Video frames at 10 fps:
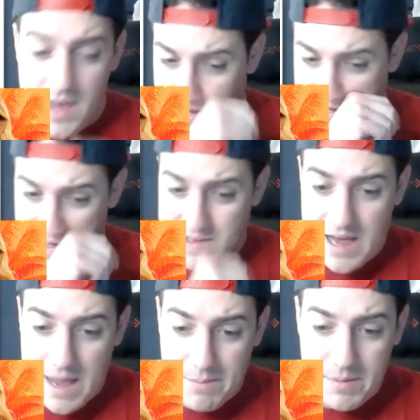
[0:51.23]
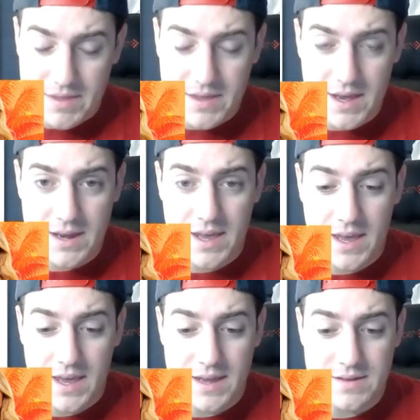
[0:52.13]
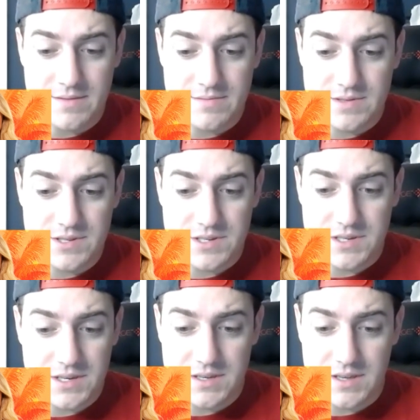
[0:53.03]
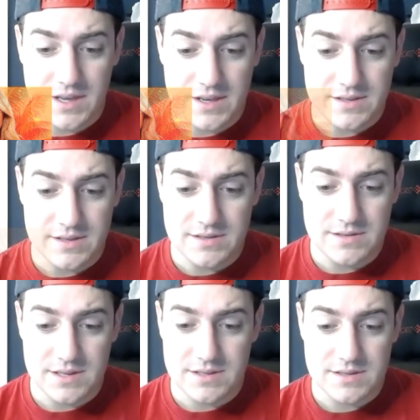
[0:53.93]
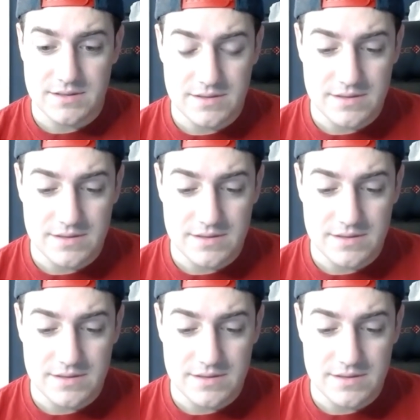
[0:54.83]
and she's not happy about that, and she is just